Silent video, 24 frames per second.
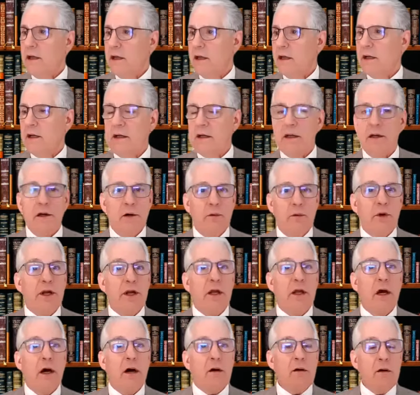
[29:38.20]
And
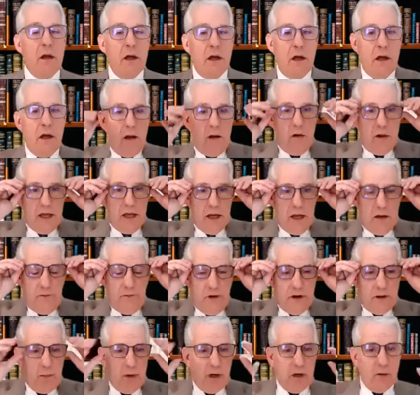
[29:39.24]
here we go.
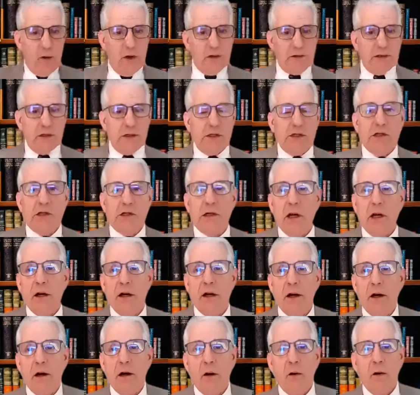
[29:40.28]
Okay, if anybody wants to
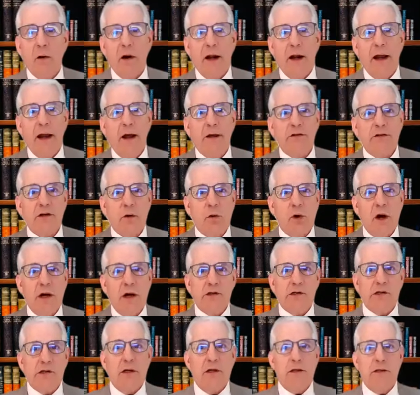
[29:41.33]
share or ask
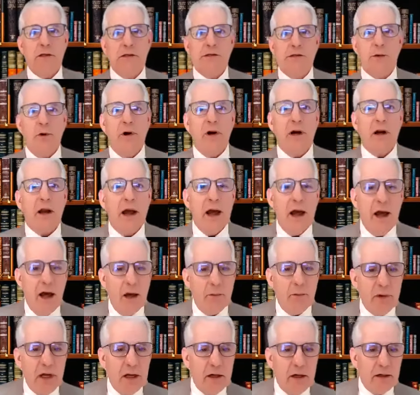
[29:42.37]
questions or
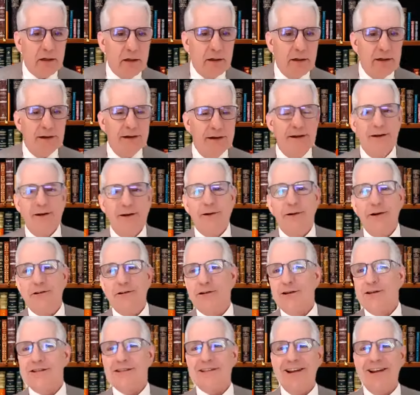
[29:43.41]
comment
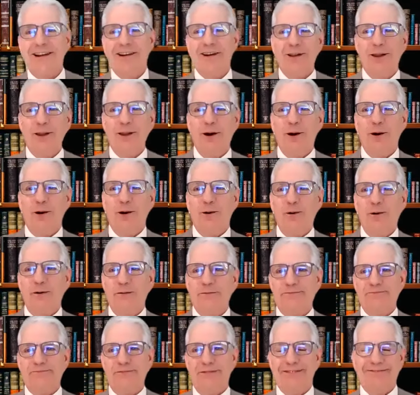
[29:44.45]
or just say
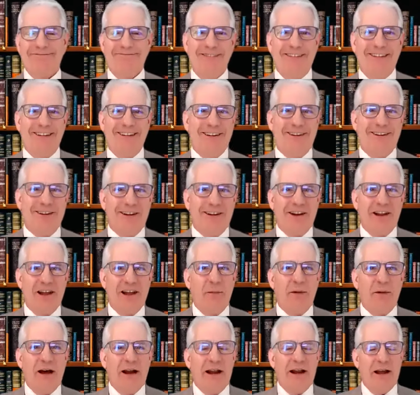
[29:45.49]
hello, you
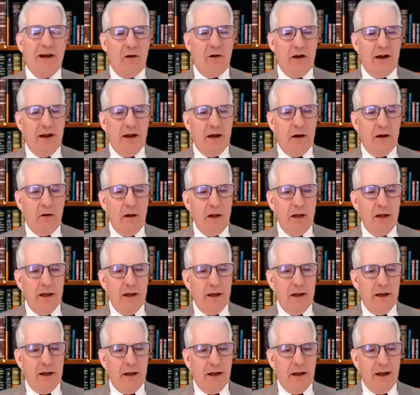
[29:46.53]
can come on out now.
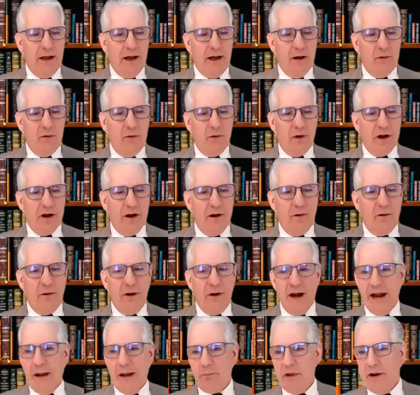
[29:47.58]
We're going
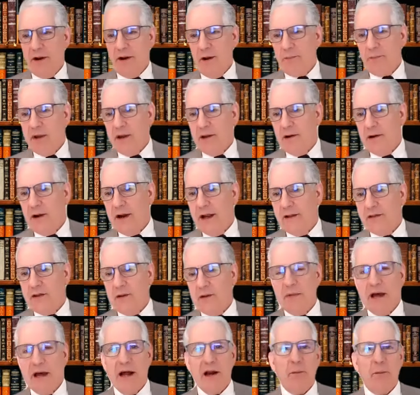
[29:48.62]
to wrap it up here
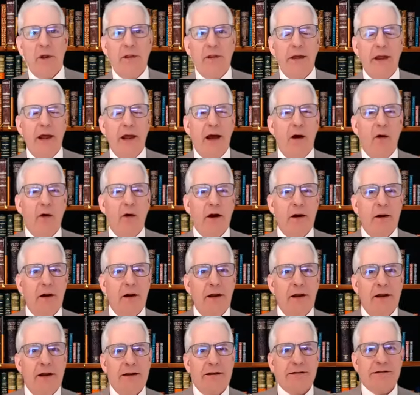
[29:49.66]
at the bottom of the
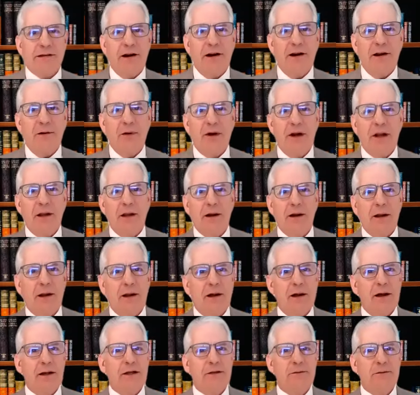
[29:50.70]
hour. Sorry, I went a
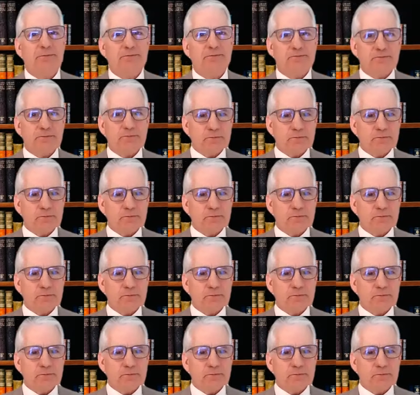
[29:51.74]
little long.